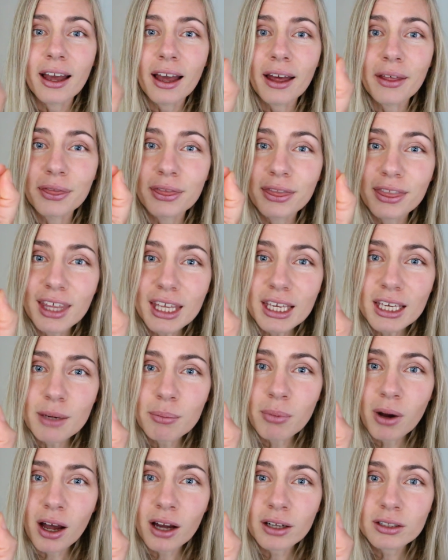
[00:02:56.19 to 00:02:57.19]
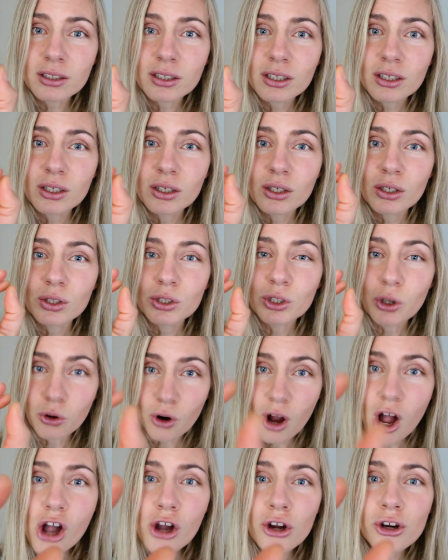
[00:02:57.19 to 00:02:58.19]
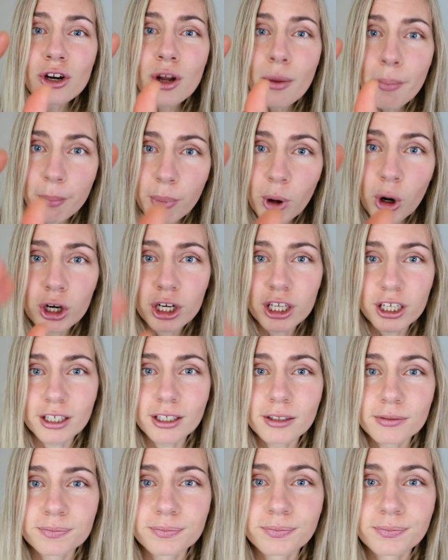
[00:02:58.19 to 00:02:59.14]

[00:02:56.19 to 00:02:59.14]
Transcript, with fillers: and think about your own body.